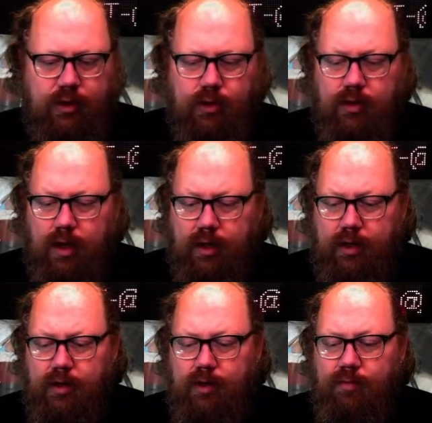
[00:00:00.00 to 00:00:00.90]
or I will be
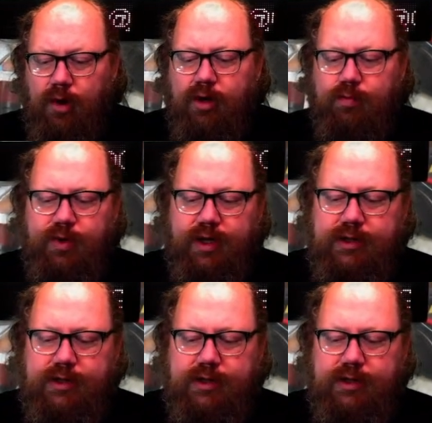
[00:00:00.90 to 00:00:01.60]
doing a